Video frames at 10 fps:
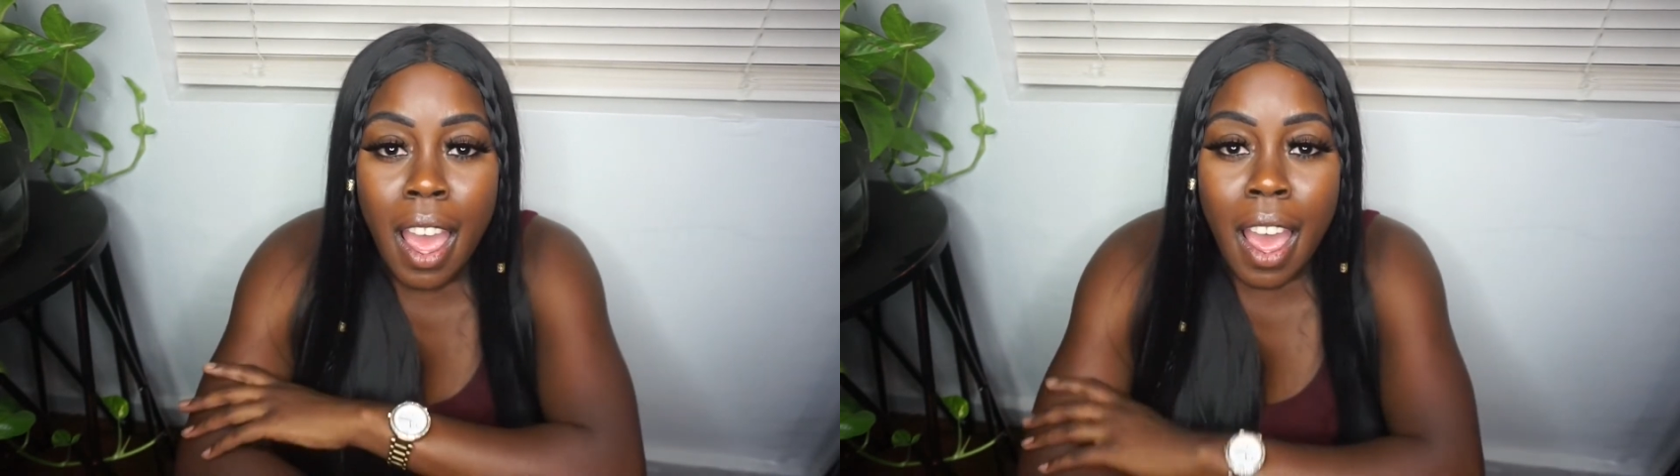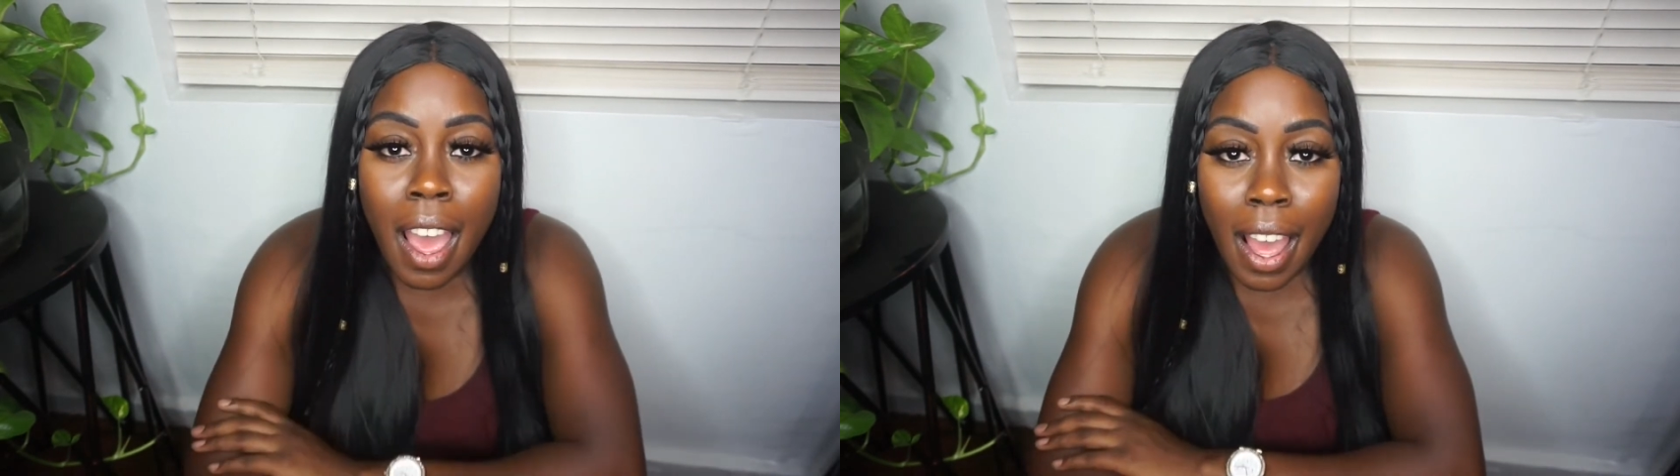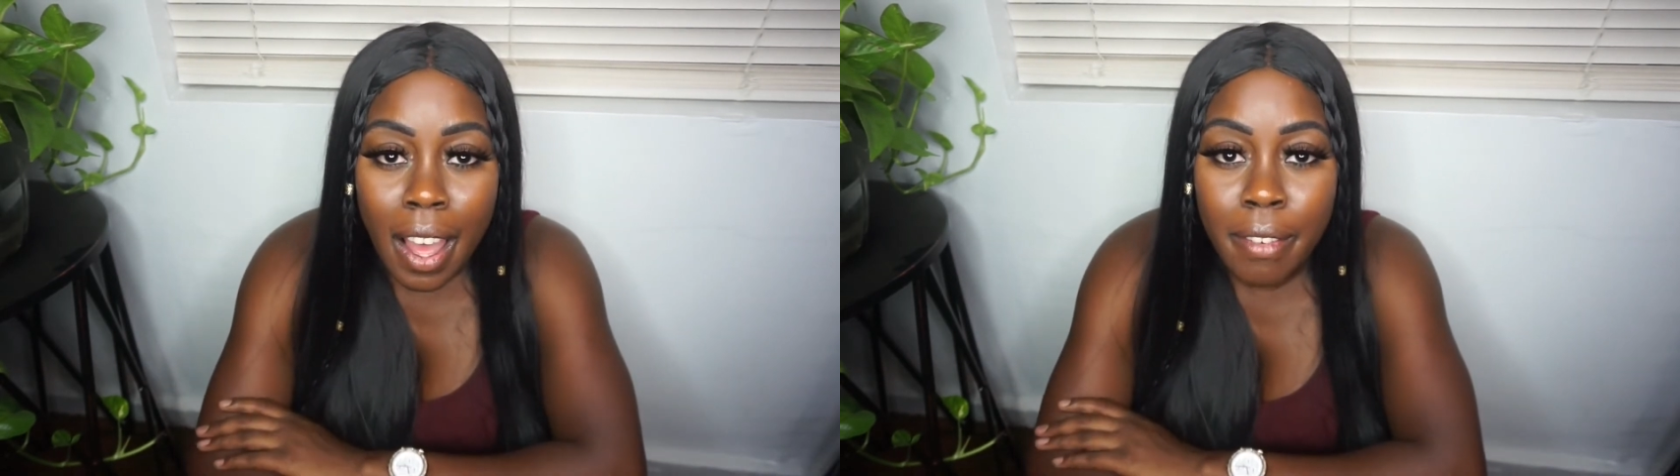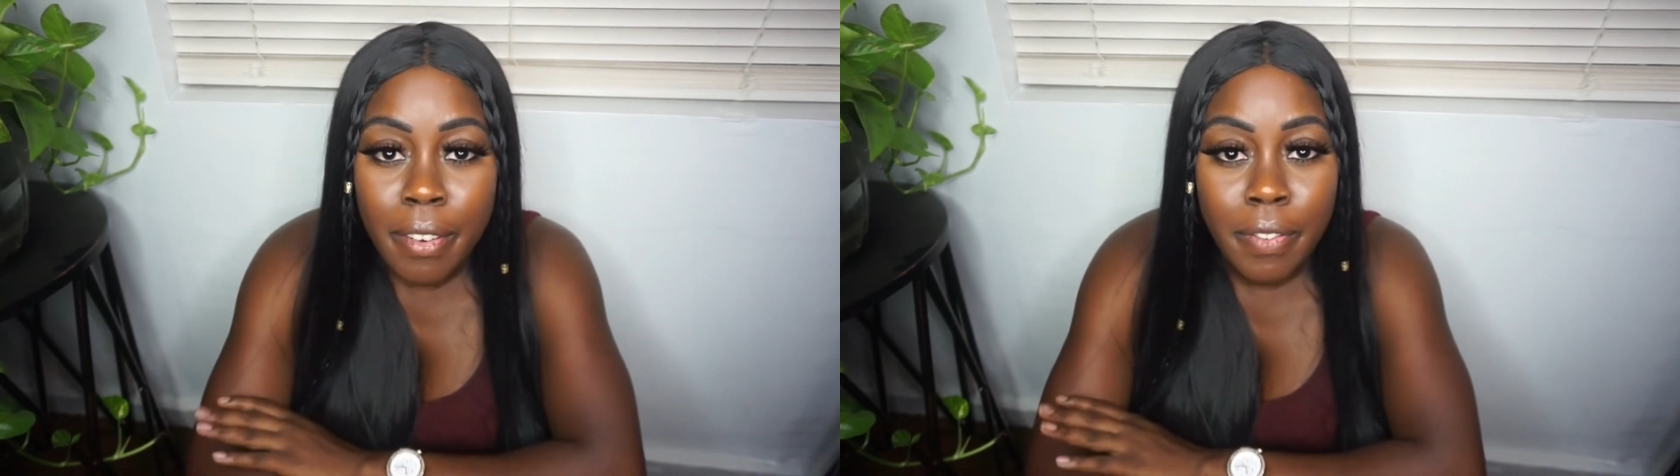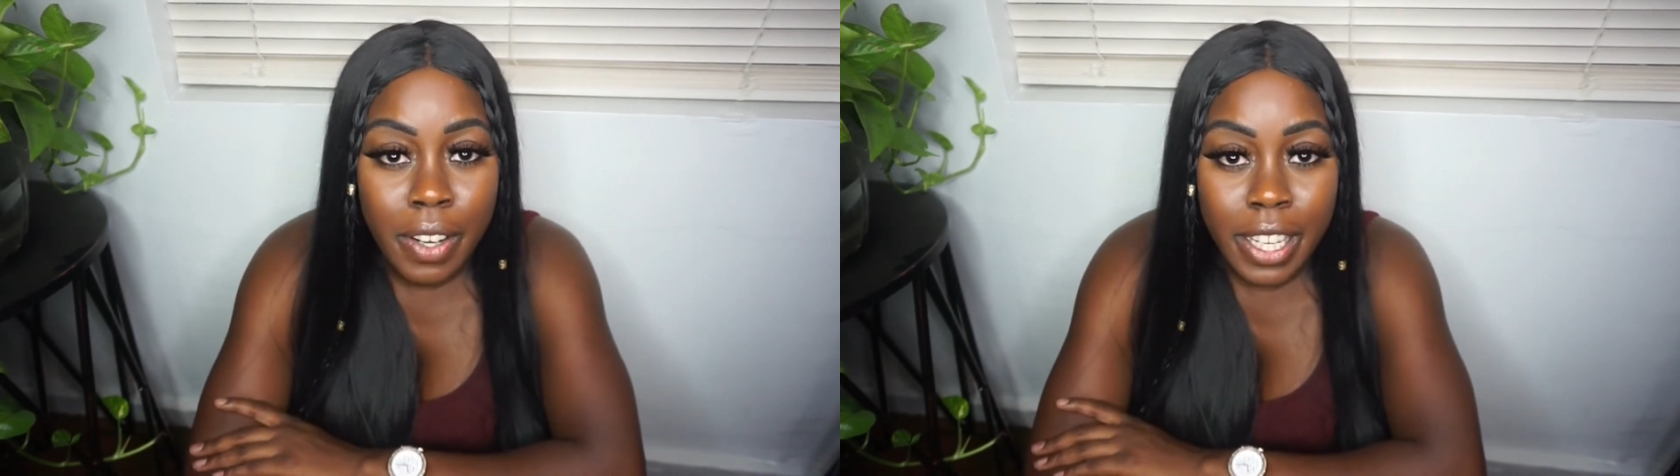Have
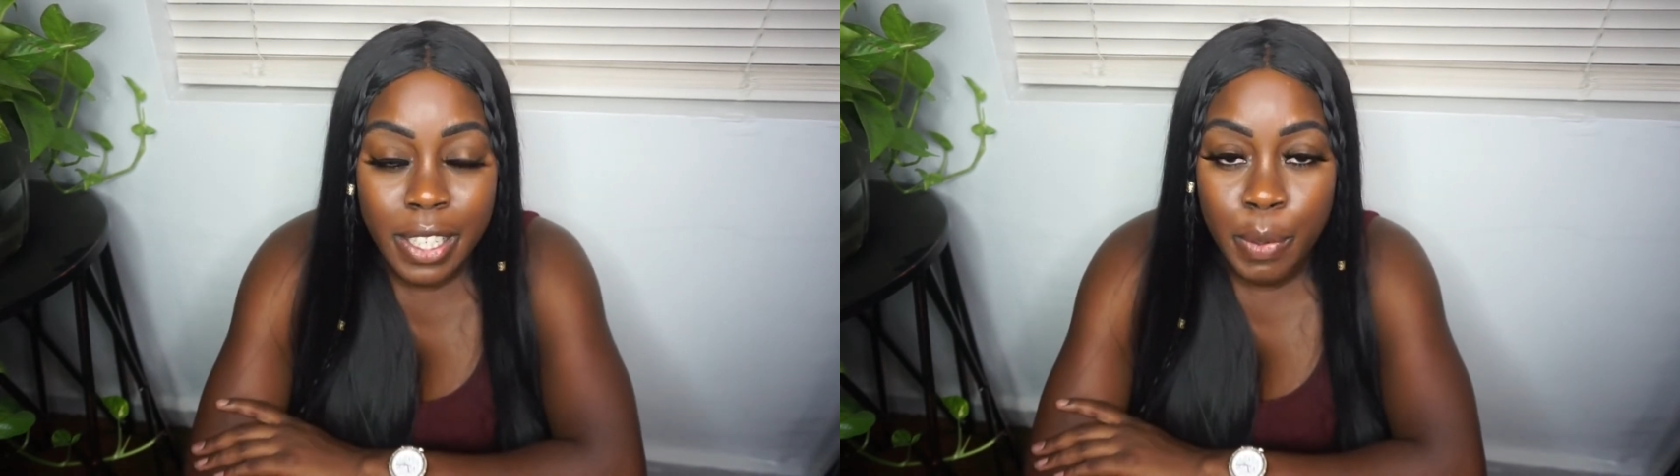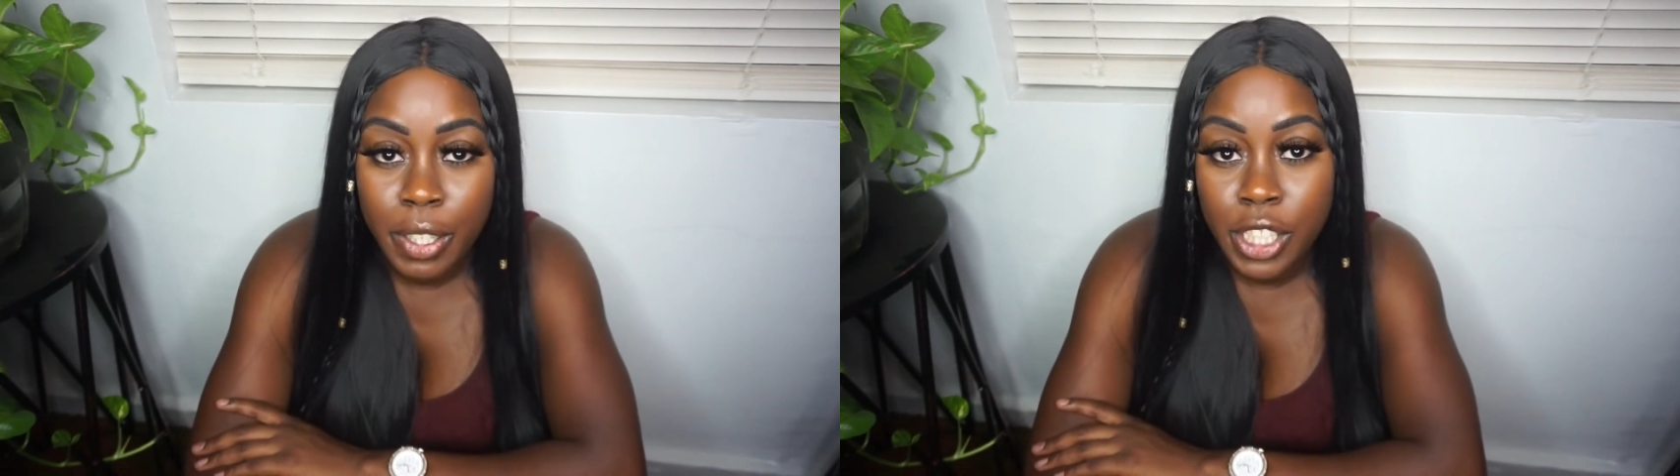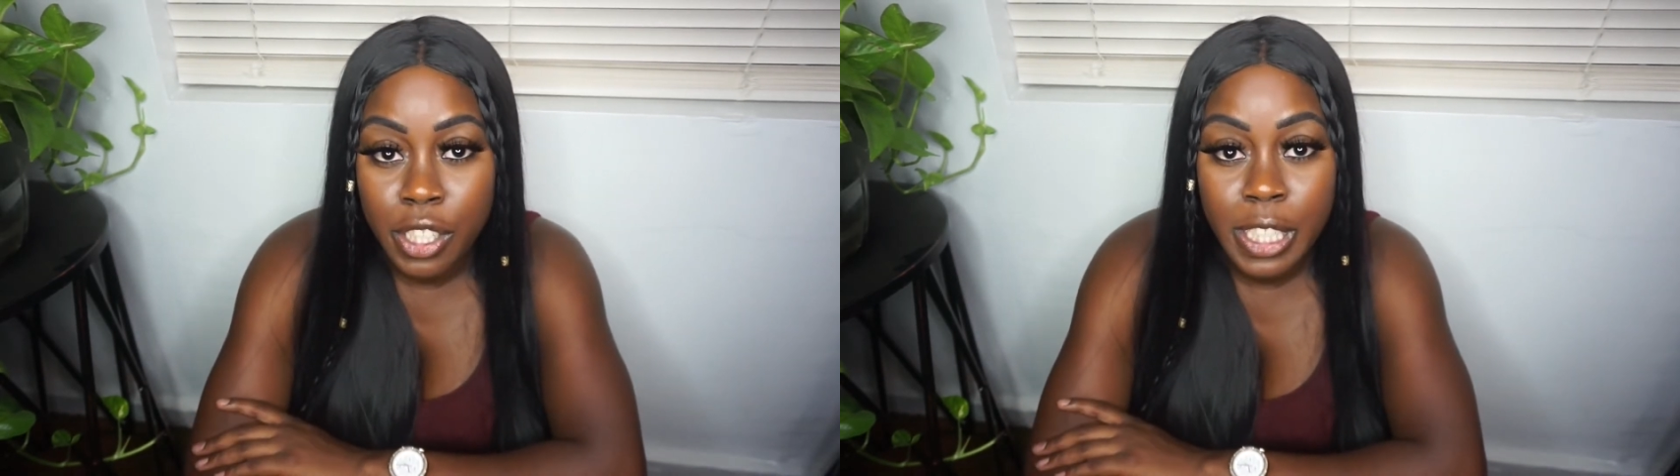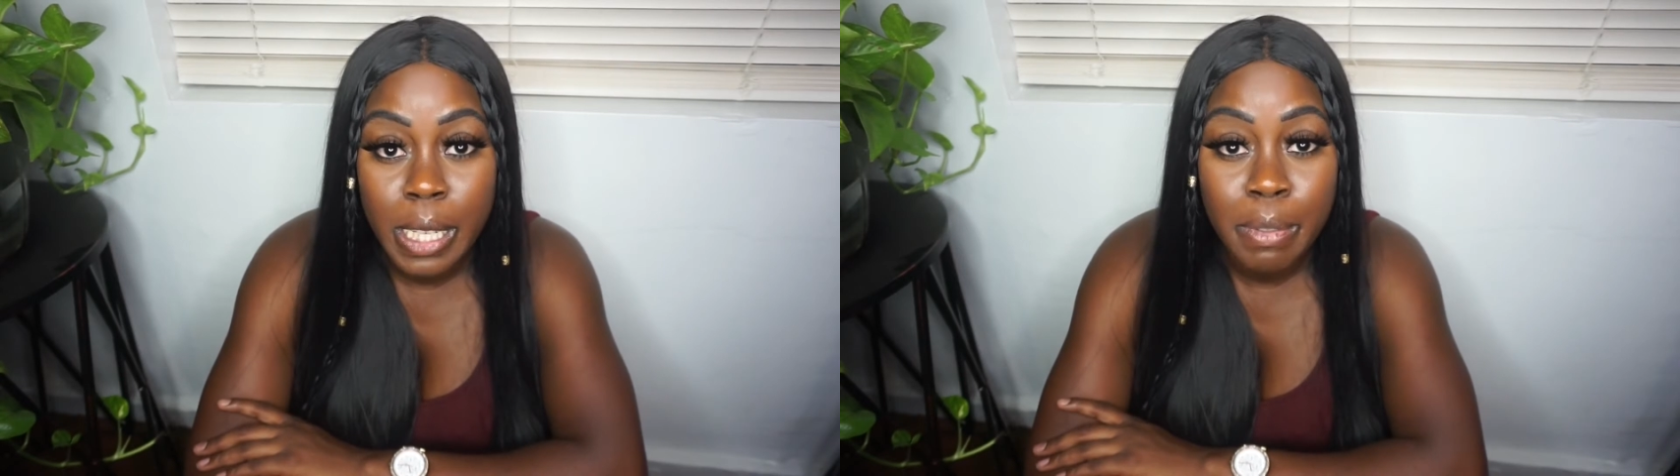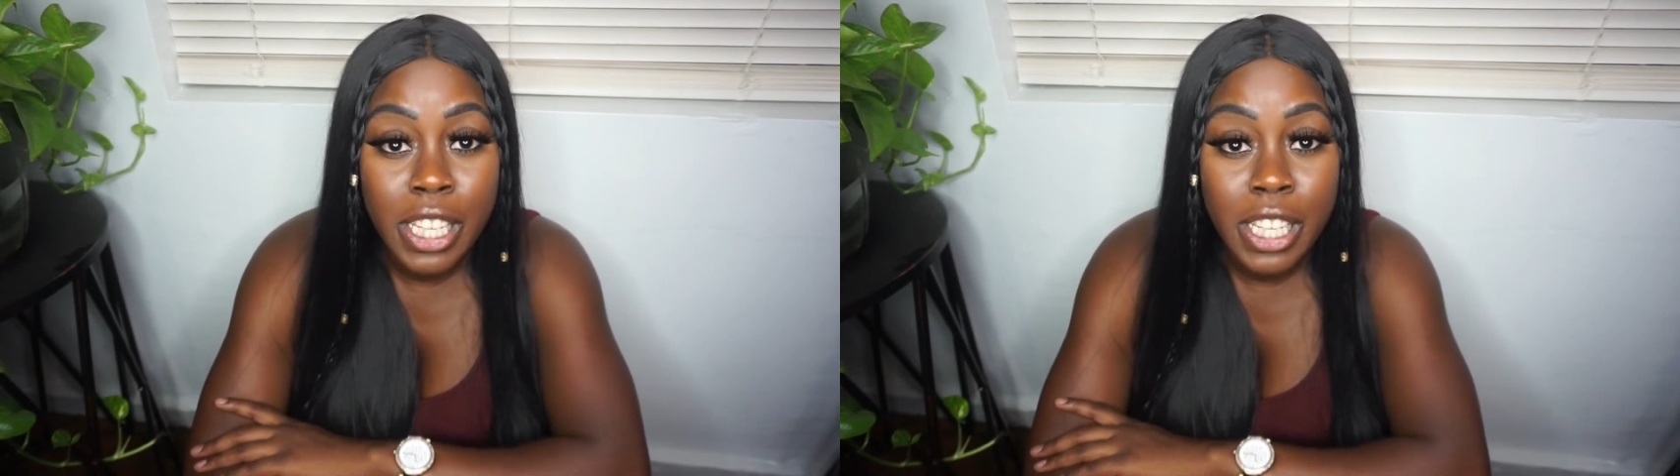fun in relationships.